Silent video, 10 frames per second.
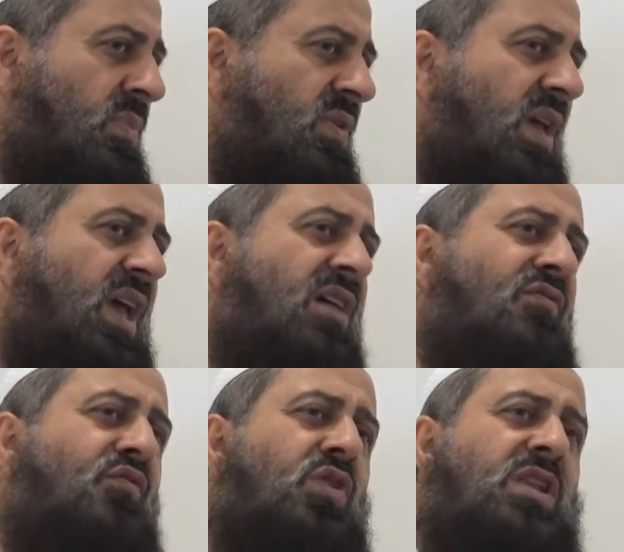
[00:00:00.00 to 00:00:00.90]
To
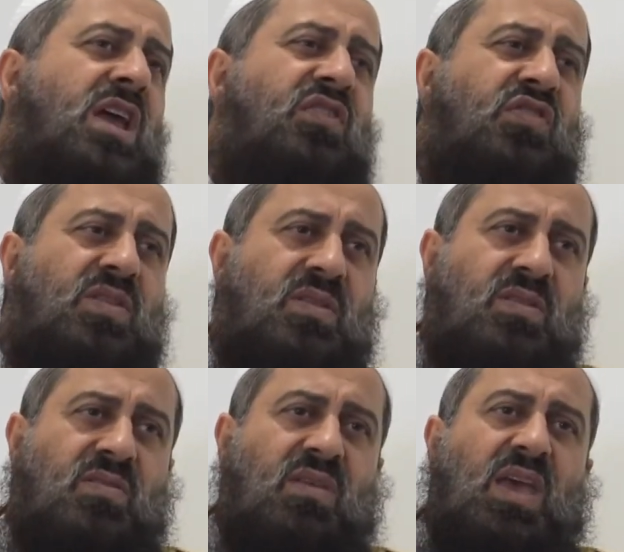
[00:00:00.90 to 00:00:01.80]
every nation,
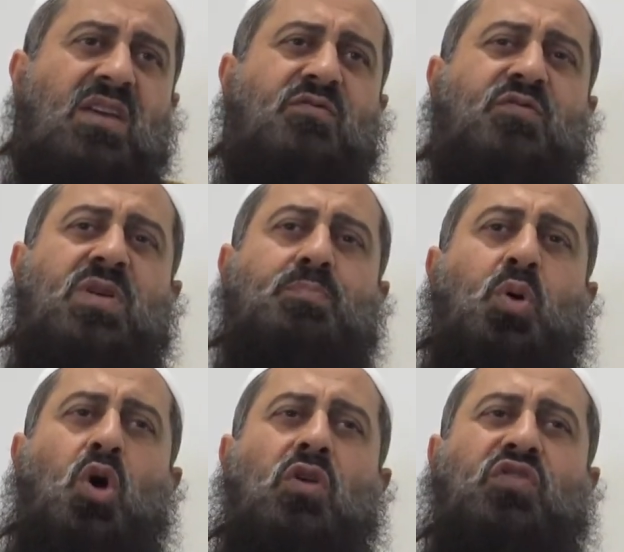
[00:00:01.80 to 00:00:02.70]
to every
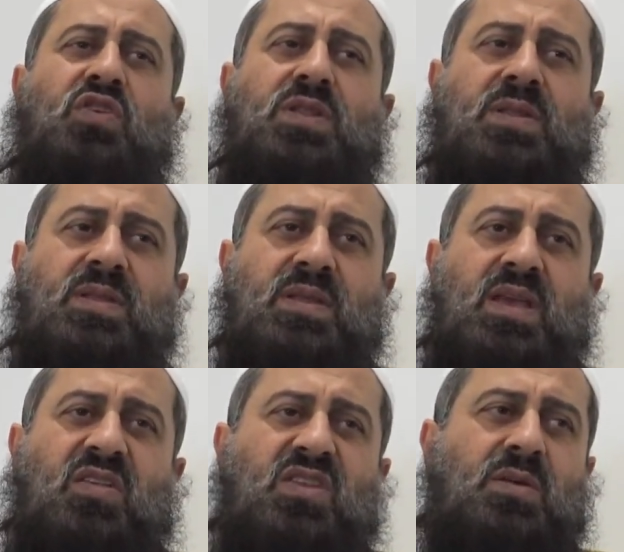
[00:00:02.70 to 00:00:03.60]
person,
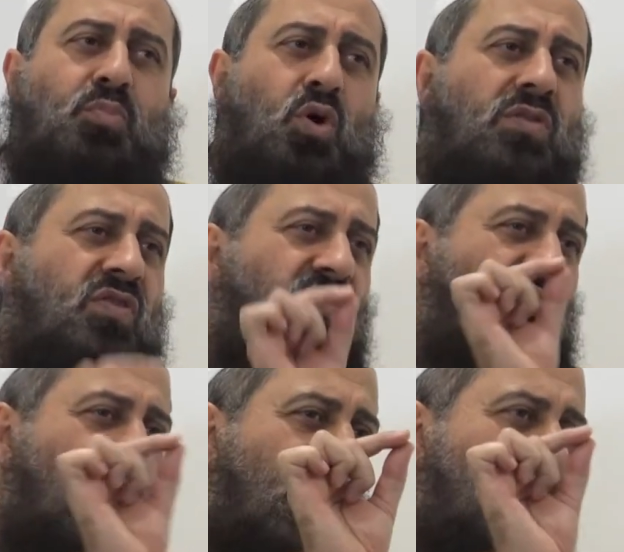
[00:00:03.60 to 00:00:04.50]
is an appointed
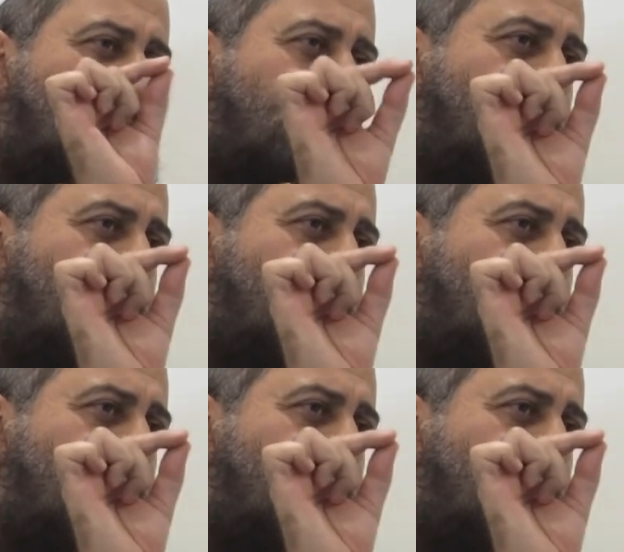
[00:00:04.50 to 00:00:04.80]
time.